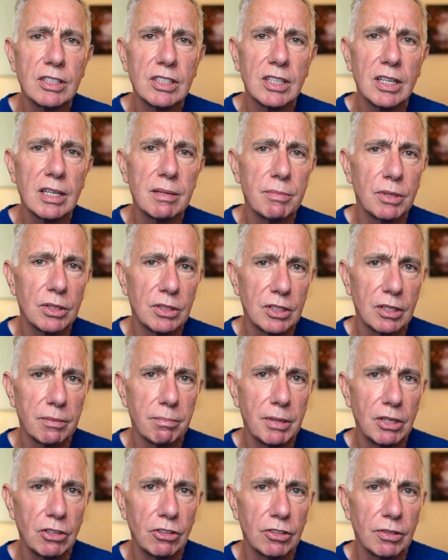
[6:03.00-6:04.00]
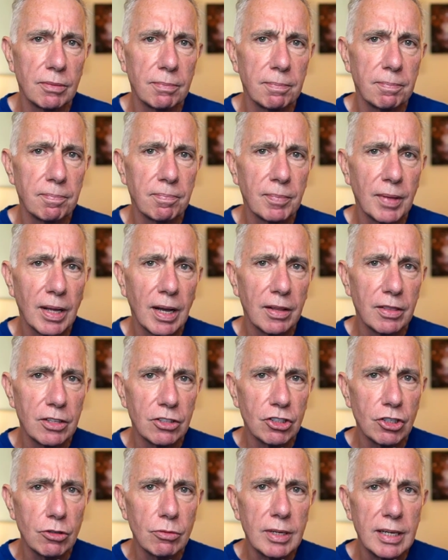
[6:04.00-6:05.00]
assignment submission, and the
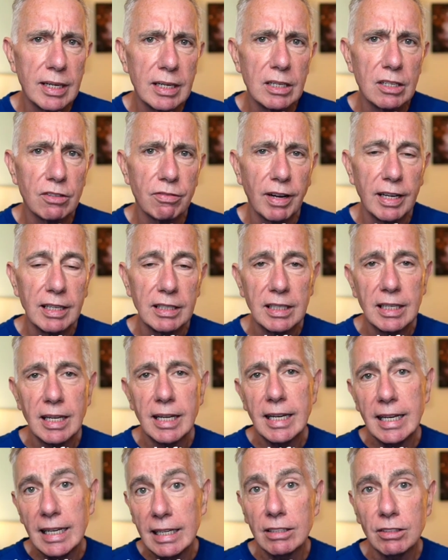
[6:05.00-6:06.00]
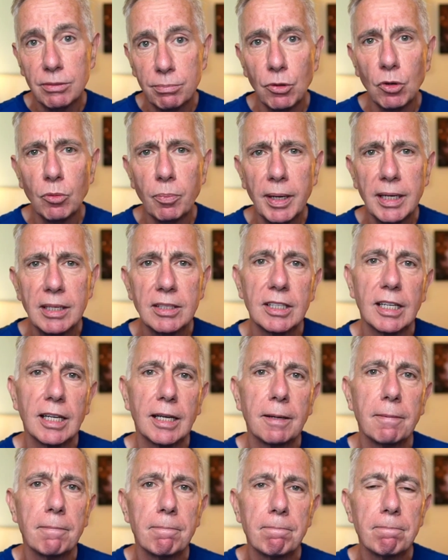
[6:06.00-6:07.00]
student interface is more
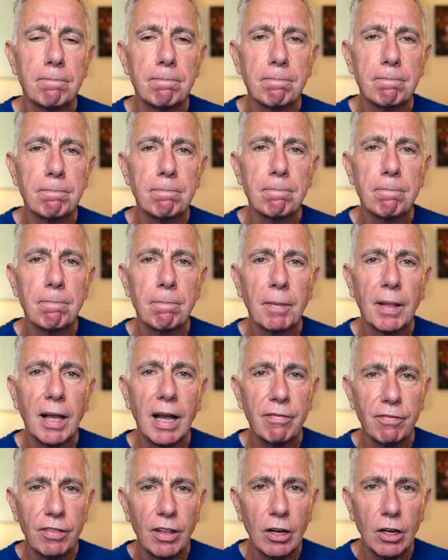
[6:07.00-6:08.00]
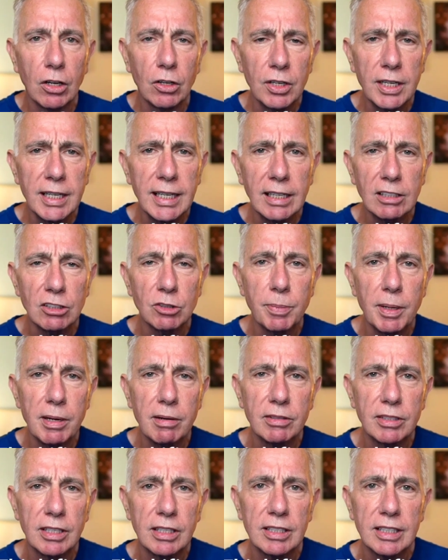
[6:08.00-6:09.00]
basic. If the learning
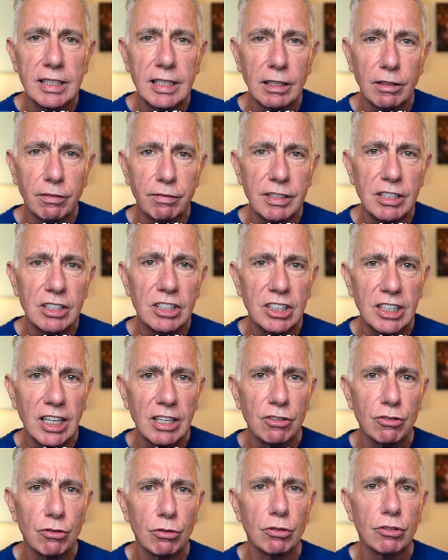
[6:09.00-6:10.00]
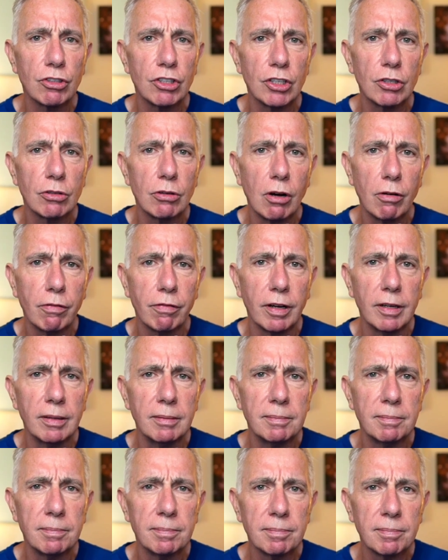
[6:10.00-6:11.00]
experience itself is central to your offer,
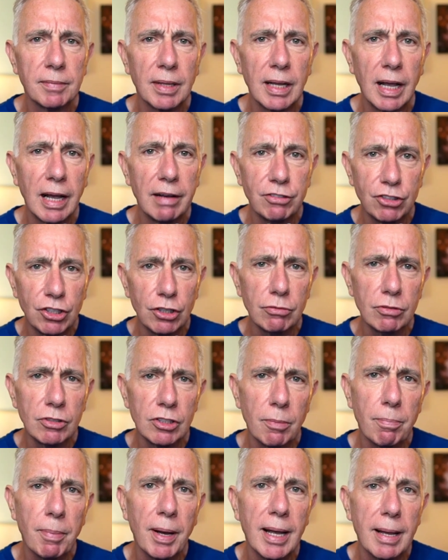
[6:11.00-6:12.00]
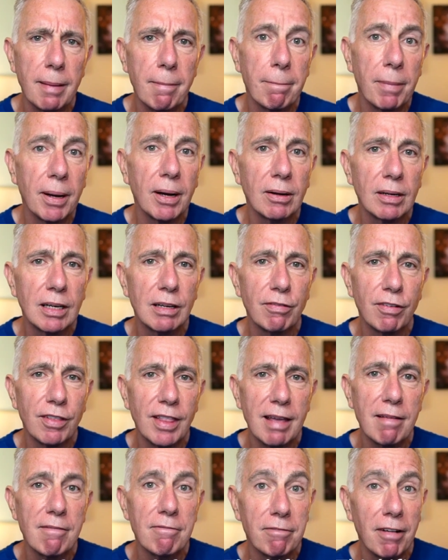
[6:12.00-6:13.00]
if students are paying partly for
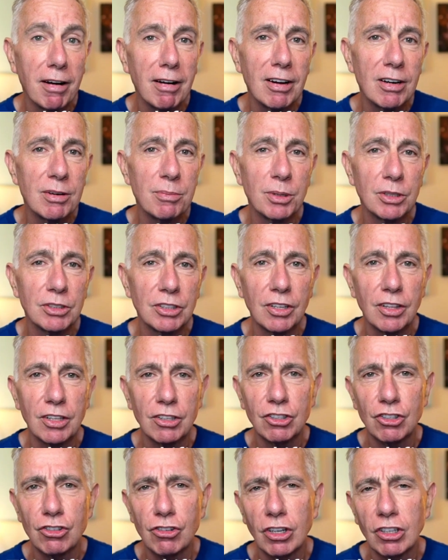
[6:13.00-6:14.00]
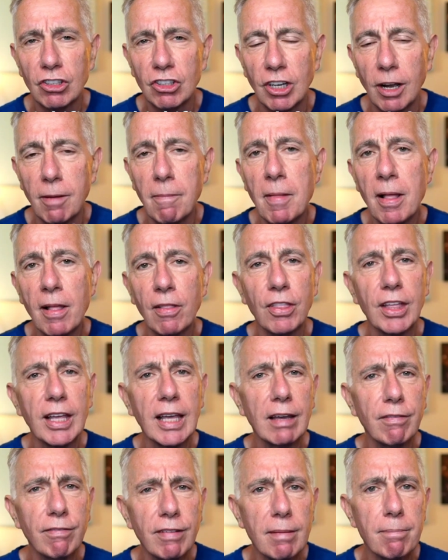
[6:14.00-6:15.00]
the environment and the structure,
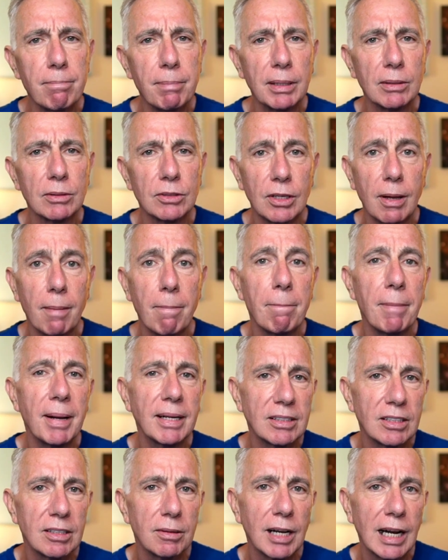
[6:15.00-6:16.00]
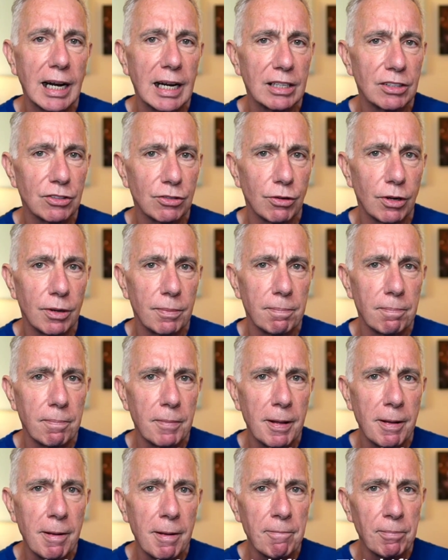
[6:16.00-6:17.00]
Thinkific builds a better classroom.
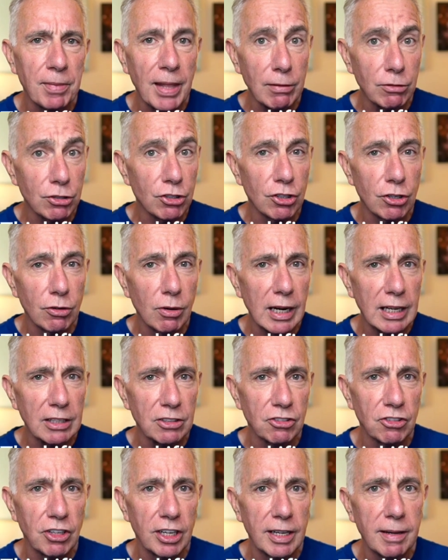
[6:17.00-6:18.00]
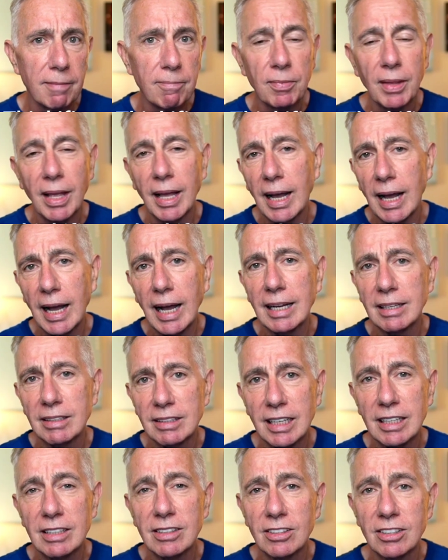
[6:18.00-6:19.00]
That was true last year, and
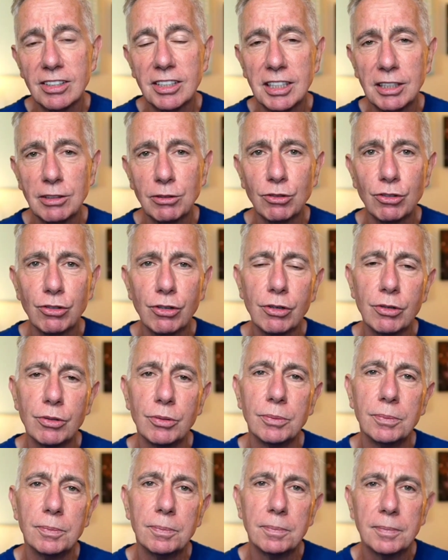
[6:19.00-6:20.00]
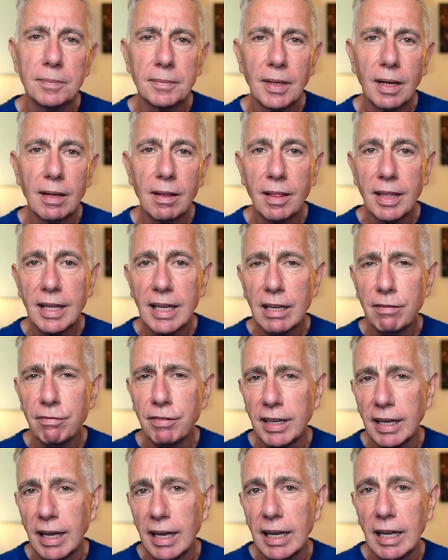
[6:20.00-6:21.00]
it's still true.
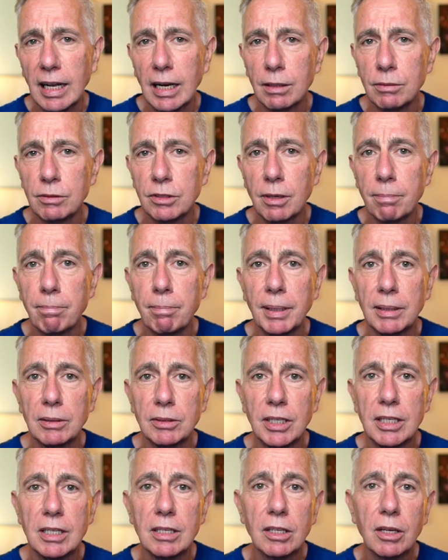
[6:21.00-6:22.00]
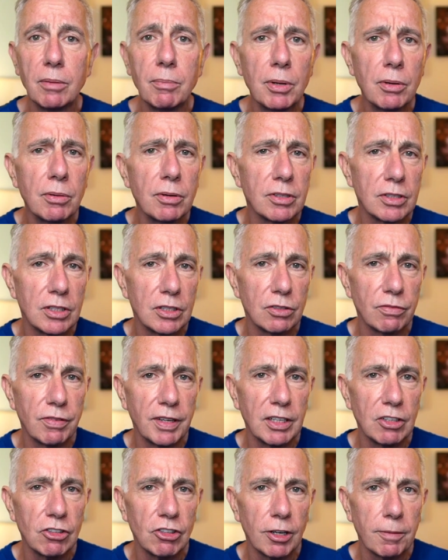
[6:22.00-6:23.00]
Thinkific includes a built-in communities
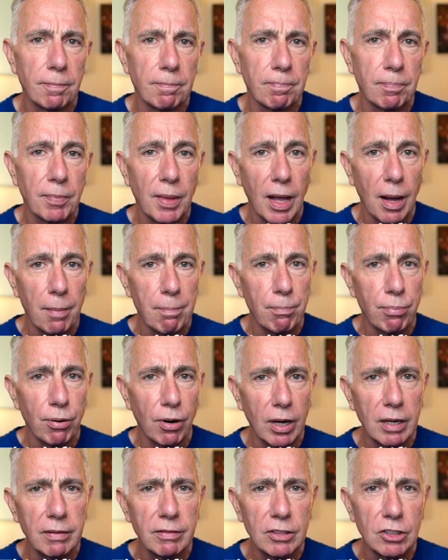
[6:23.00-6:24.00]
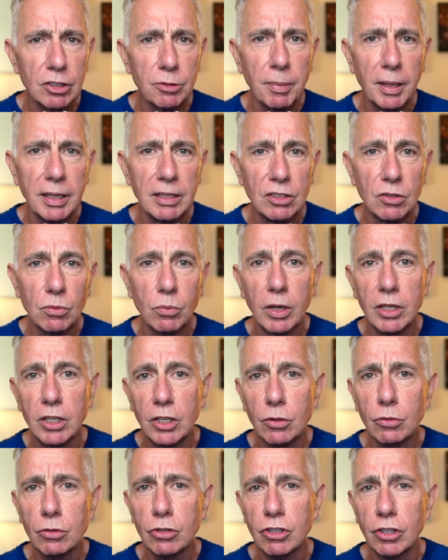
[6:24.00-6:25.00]
feature, a private space where
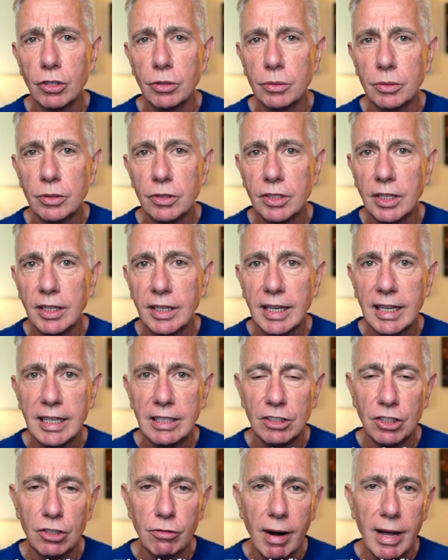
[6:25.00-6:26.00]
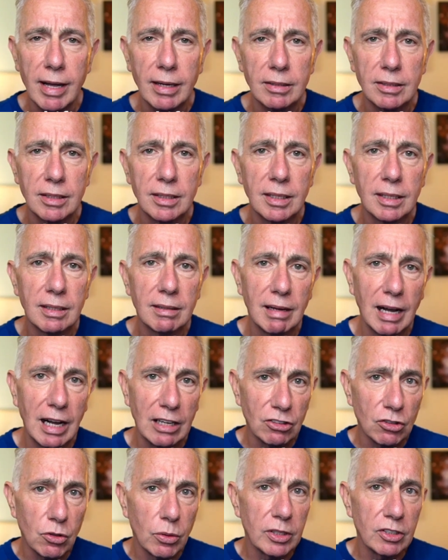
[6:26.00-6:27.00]
your students can interact,
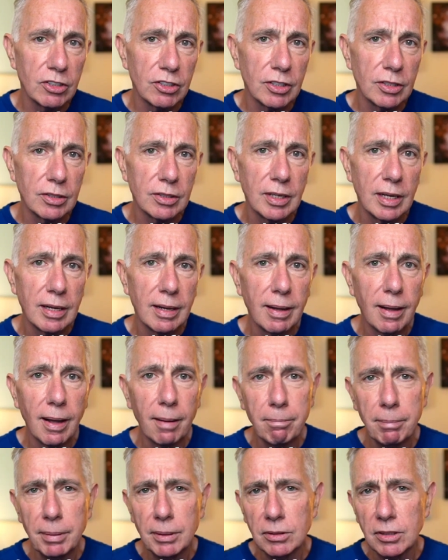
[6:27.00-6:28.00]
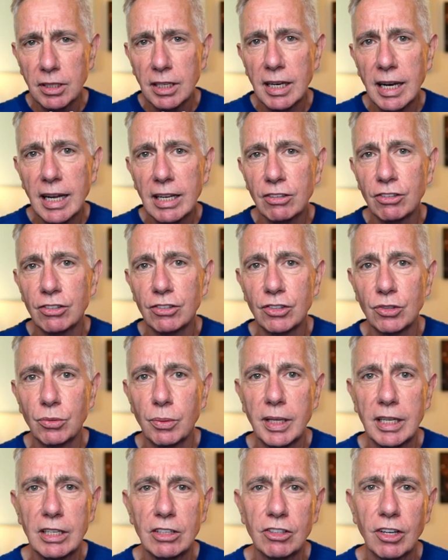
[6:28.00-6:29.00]
ask questions, and build connections
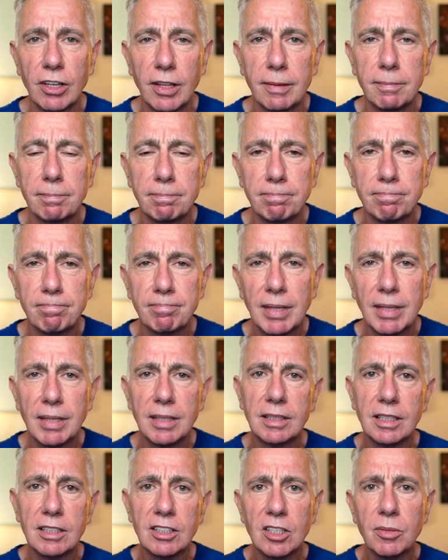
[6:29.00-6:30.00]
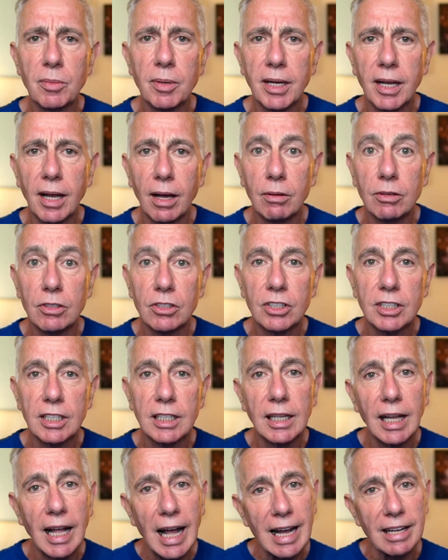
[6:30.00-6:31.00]
with each other. Systeme.io
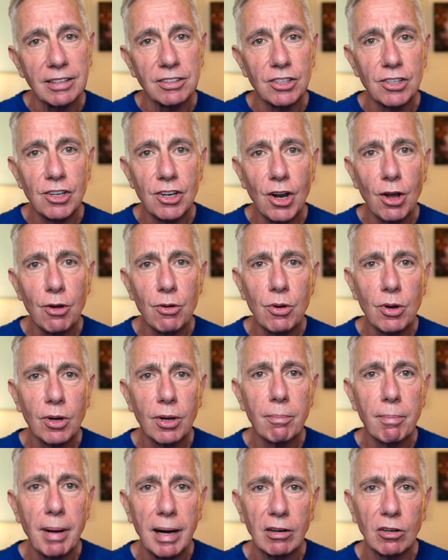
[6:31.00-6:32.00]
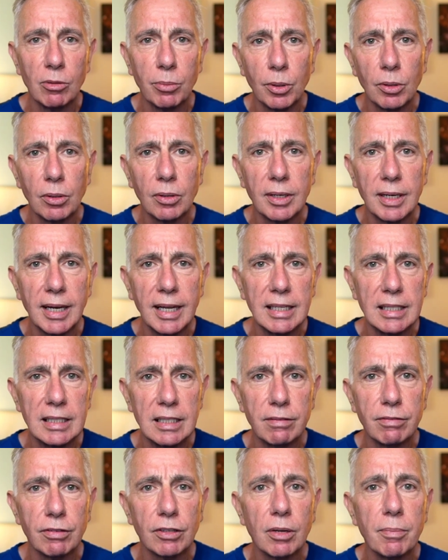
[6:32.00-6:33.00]
still has no comparable
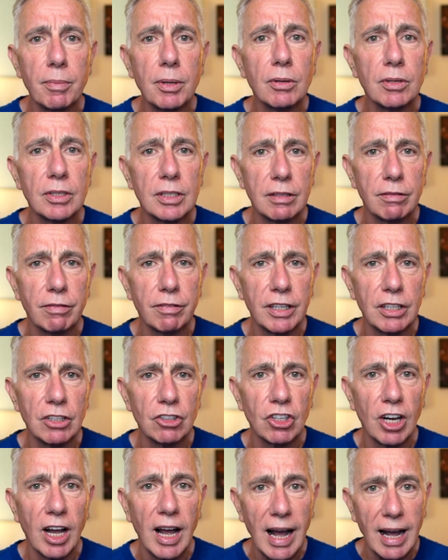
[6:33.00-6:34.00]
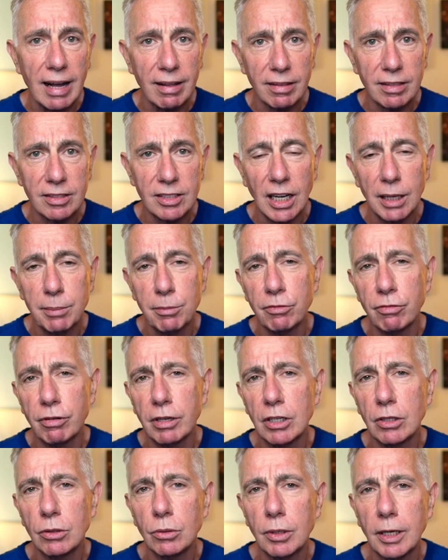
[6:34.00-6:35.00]
native community feature at the time of
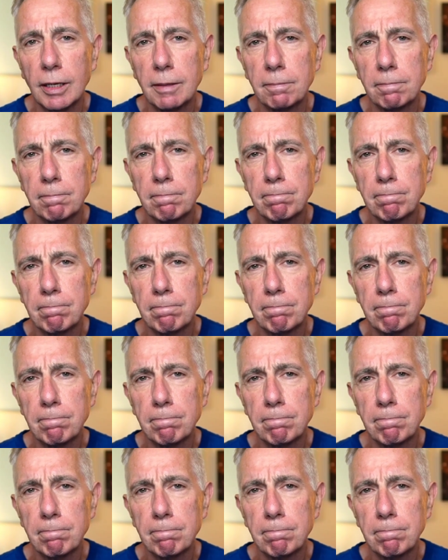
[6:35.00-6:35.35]
recording.